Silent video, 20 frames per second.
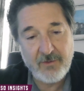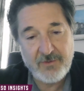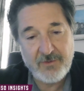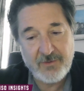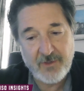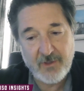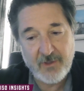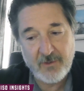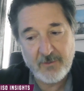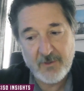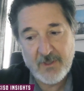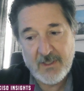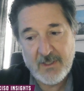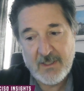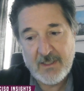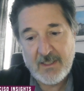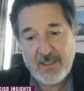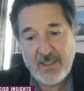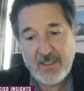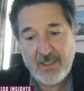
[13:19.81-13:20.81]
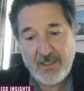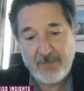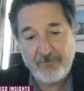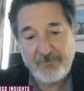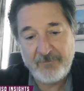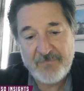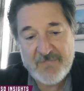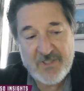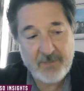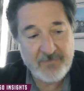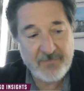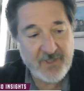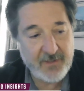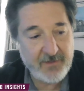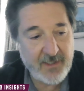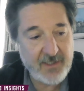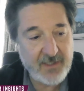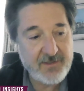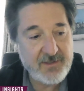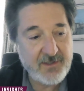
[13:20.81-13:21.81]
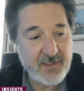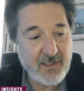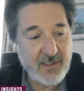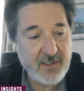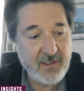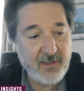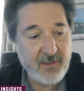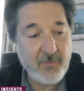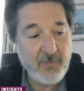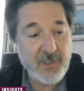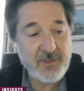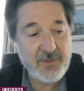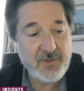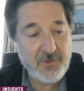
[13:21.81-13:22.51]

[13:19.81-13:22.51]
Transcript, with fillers: So something that's a much